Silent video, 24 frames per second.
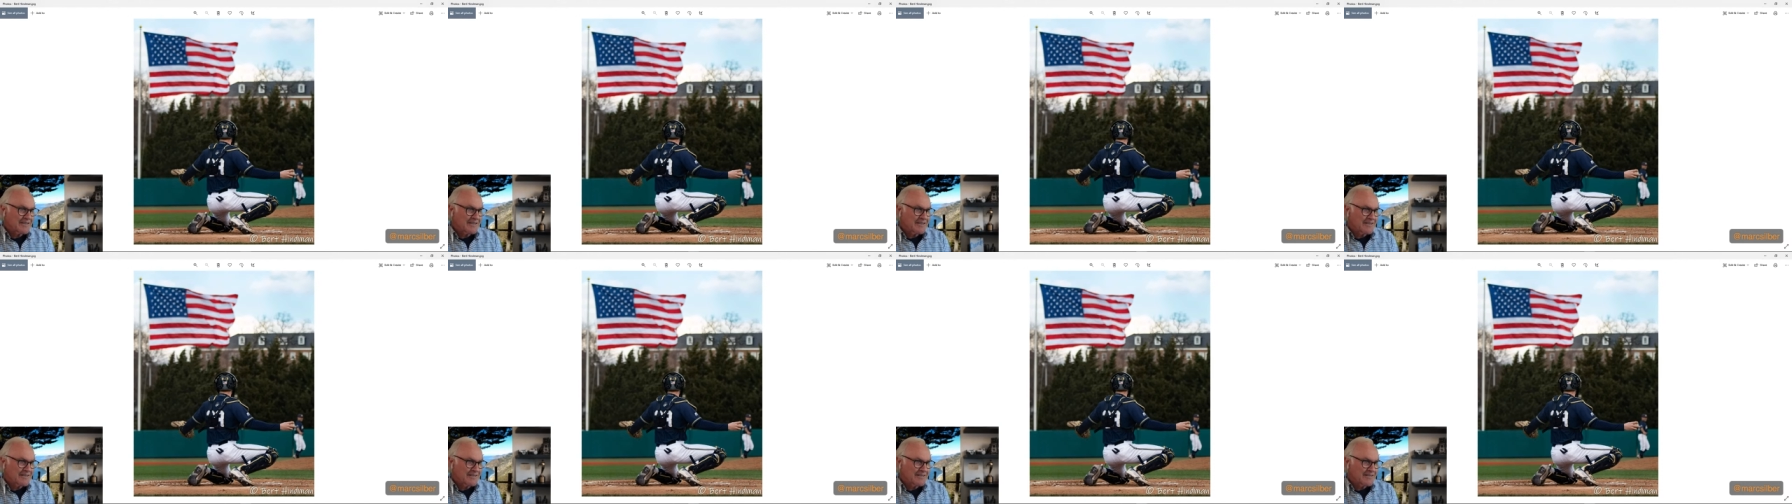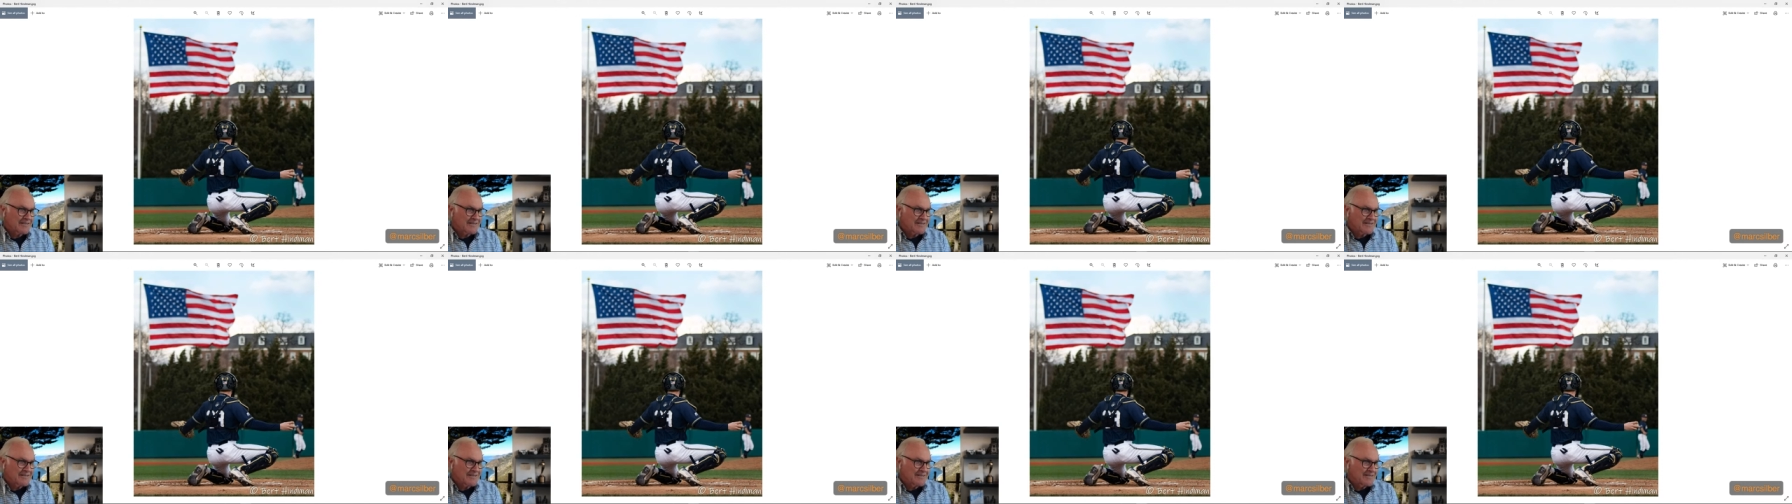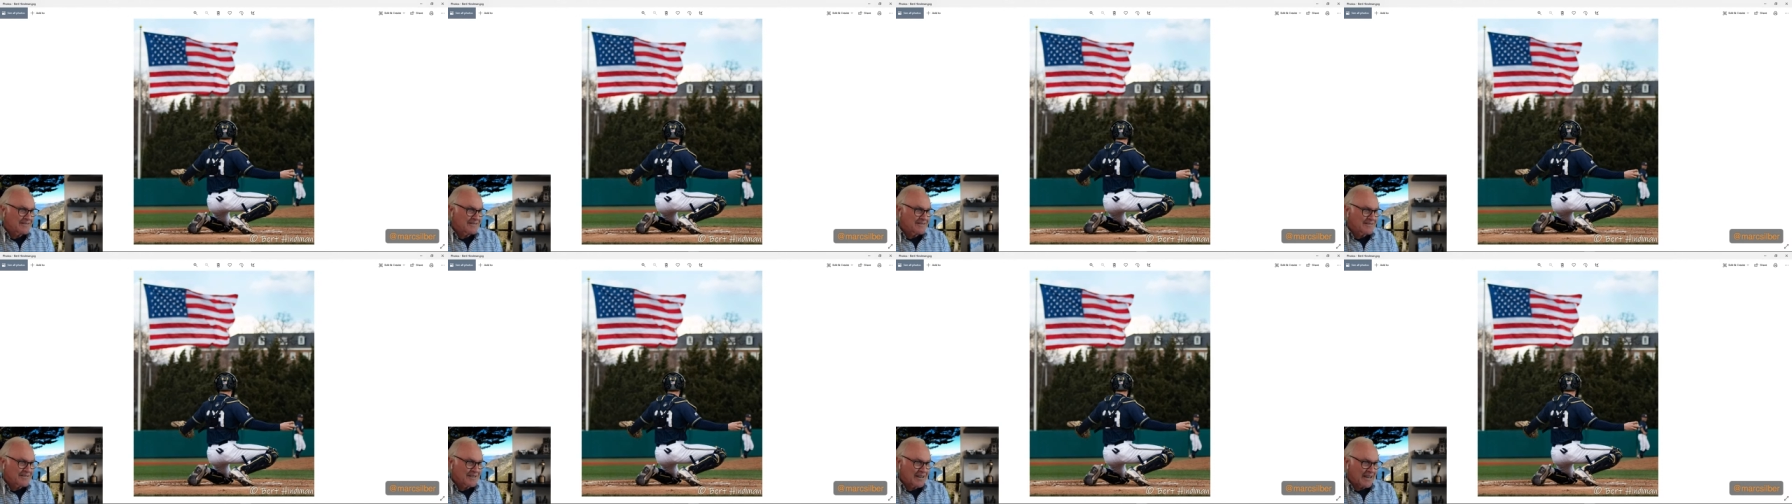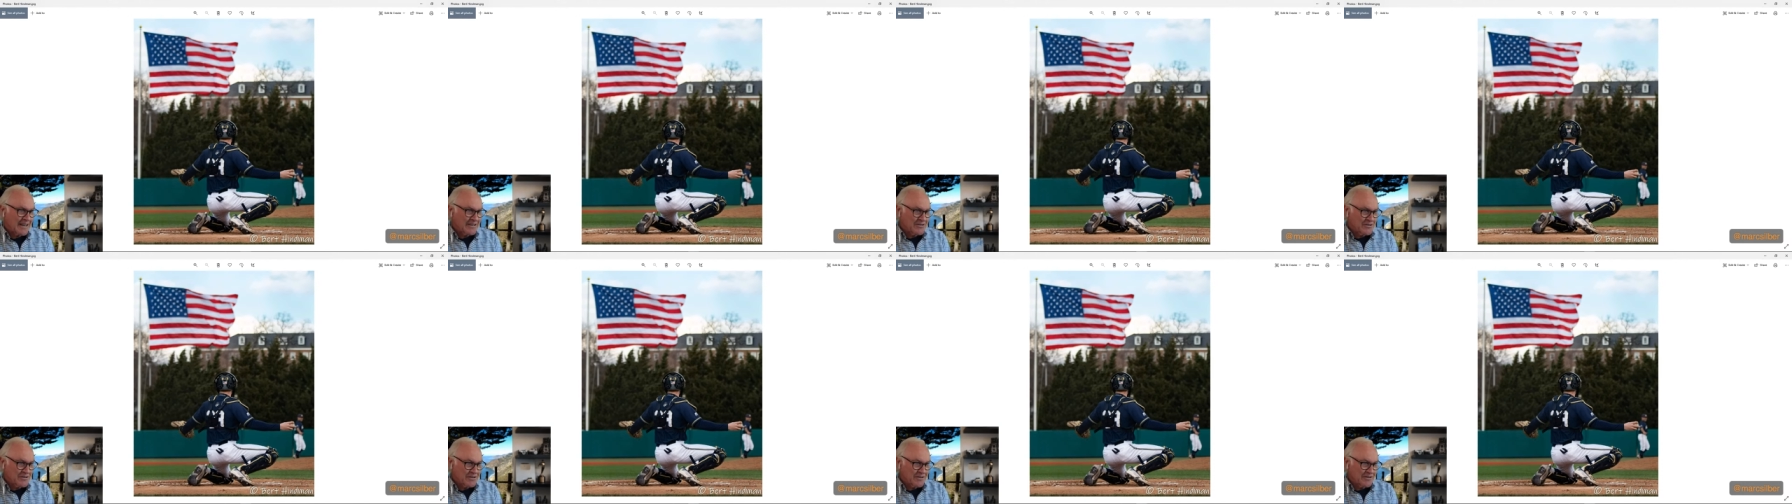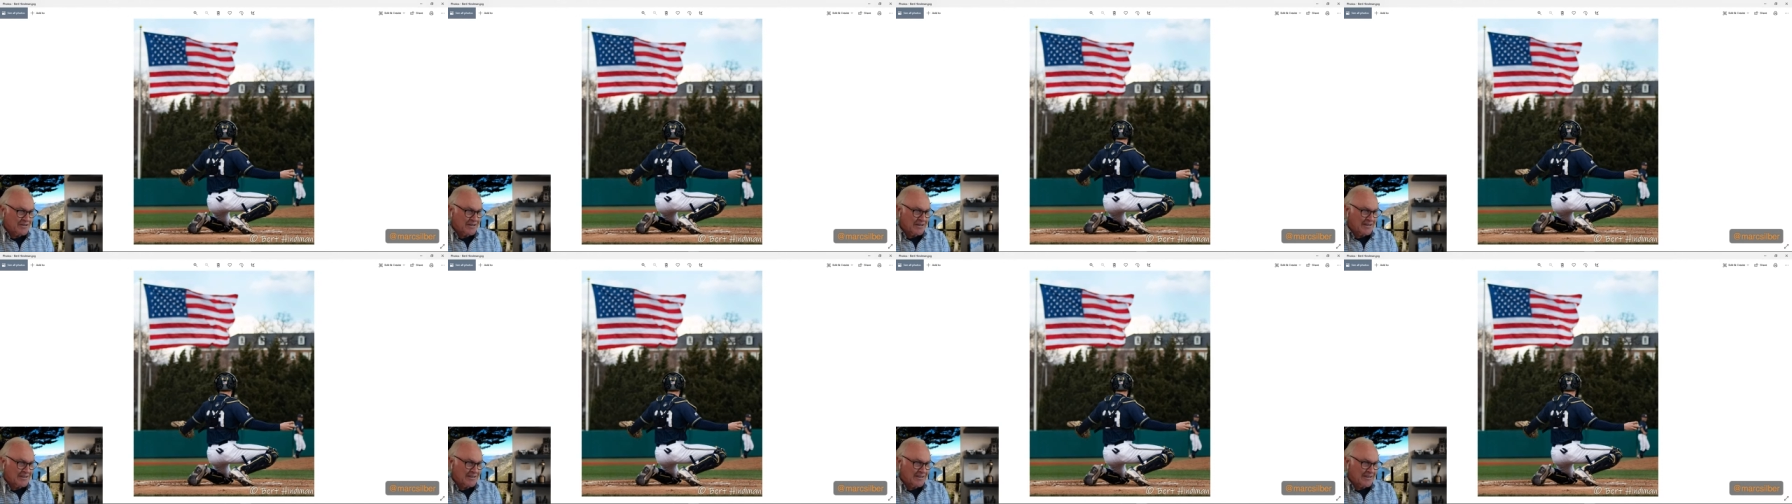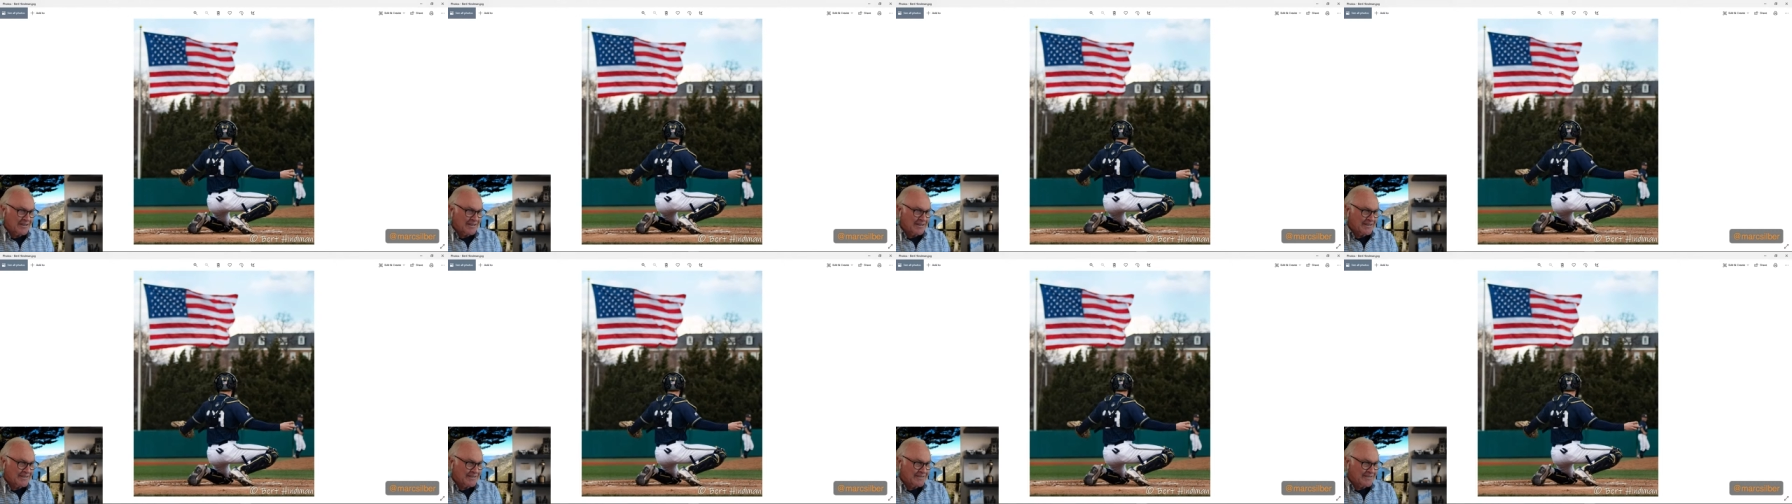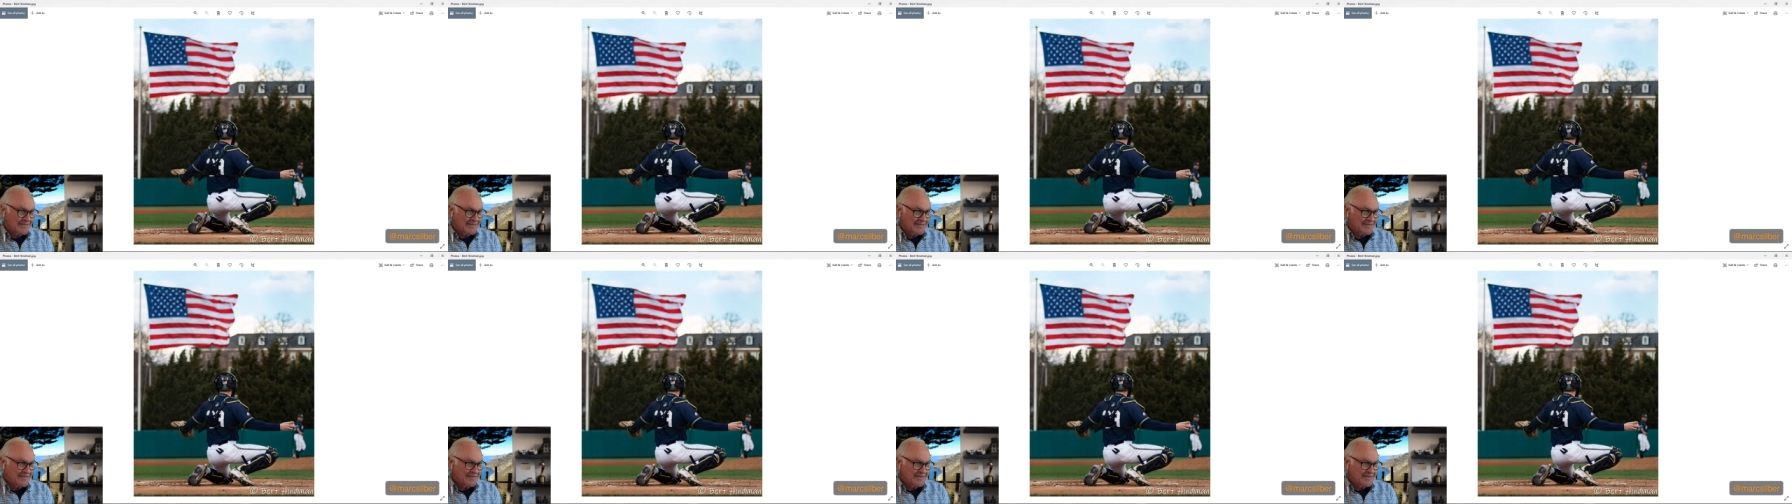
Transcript: the catcher kneeling,